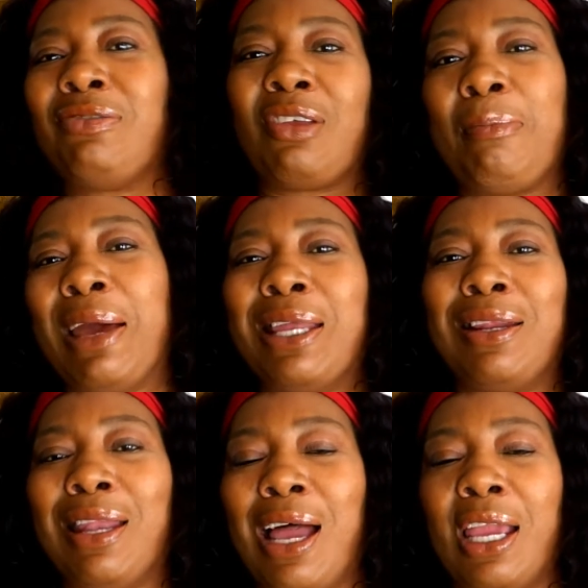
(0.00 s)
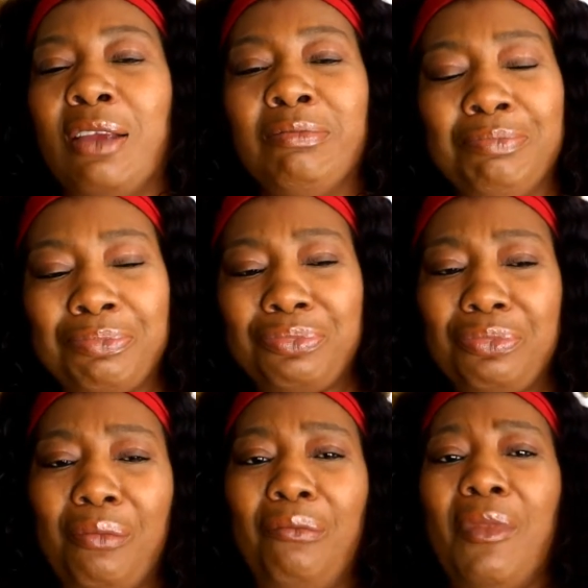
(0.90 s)
somebody life.
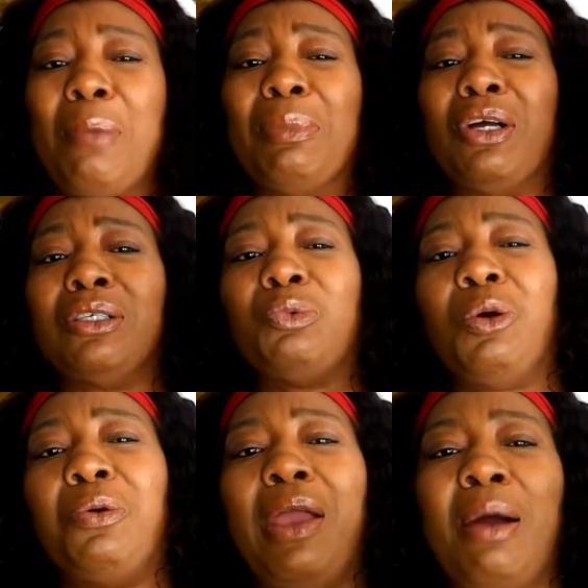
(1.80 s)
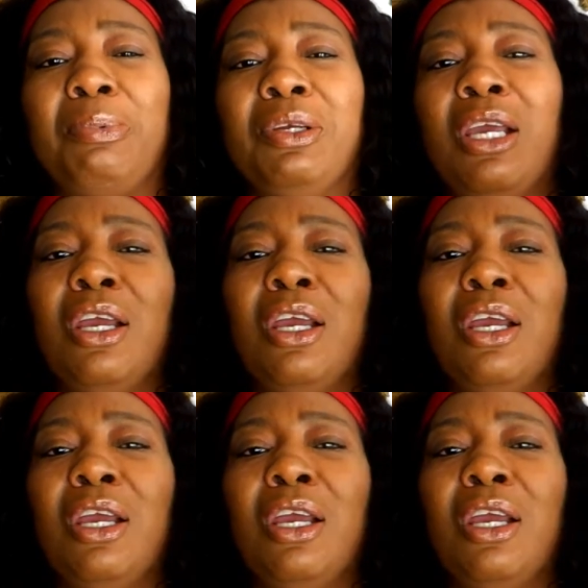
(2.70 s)
Because what'll happen,